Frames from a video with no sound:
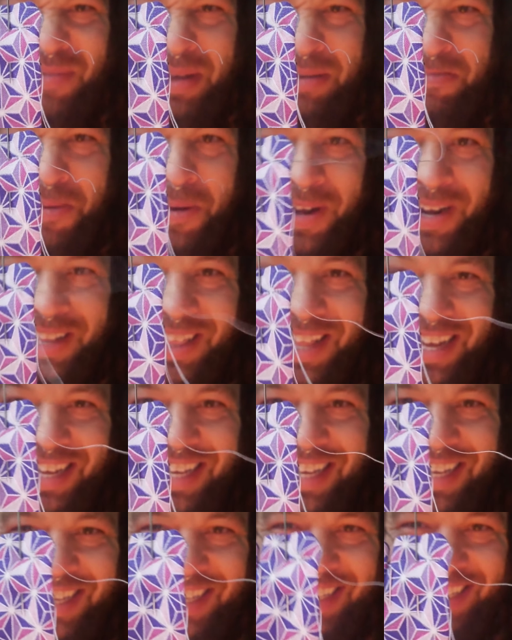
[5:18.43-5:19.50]
been pretty
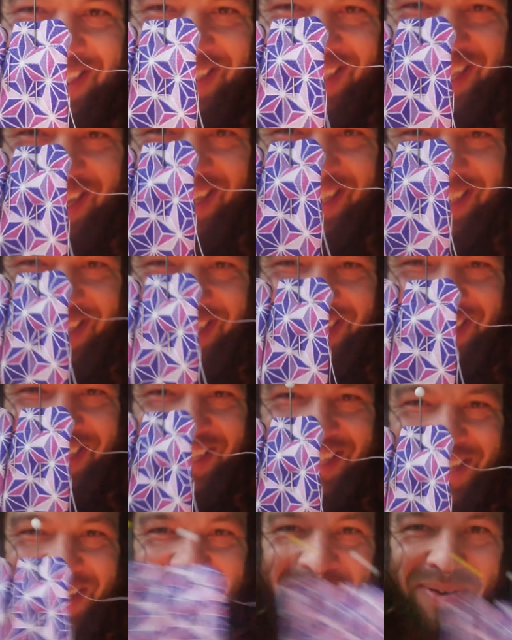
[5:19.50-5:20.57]
lucky lately
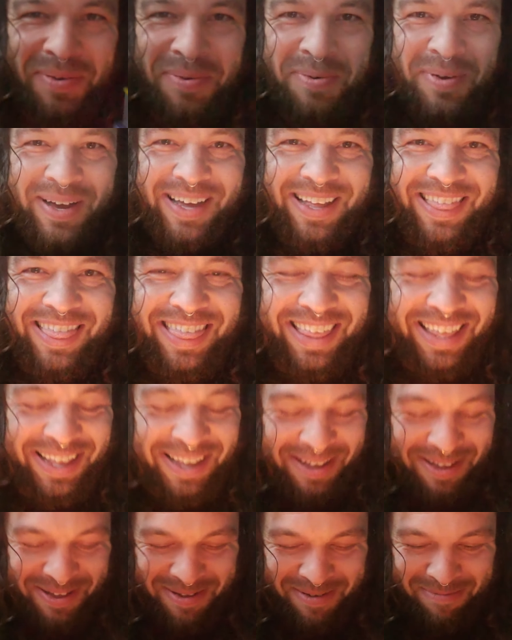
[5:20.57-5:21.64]
with
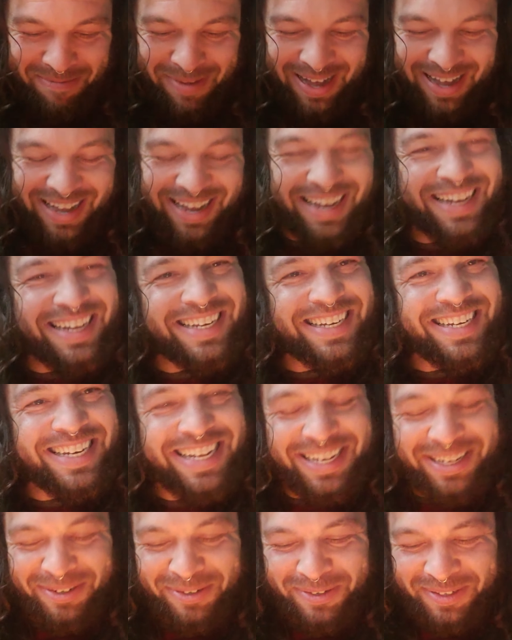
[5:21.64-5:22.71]
my
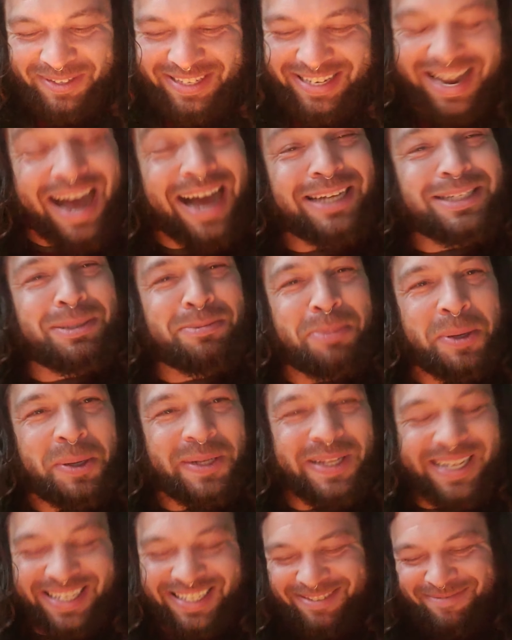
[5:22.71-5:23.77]
needle not
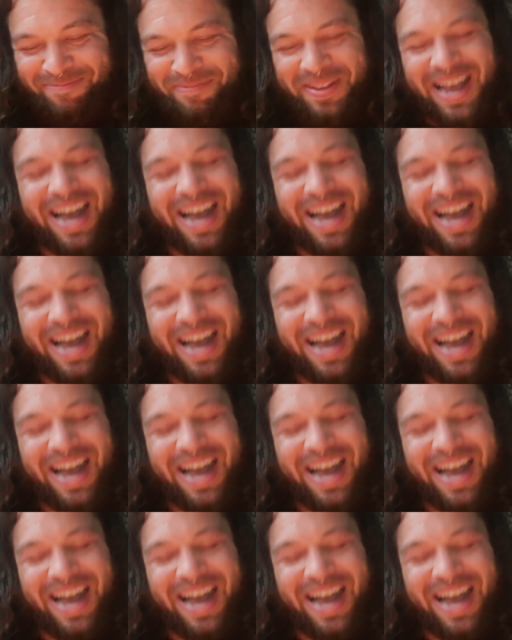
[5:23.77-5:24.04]
pulling.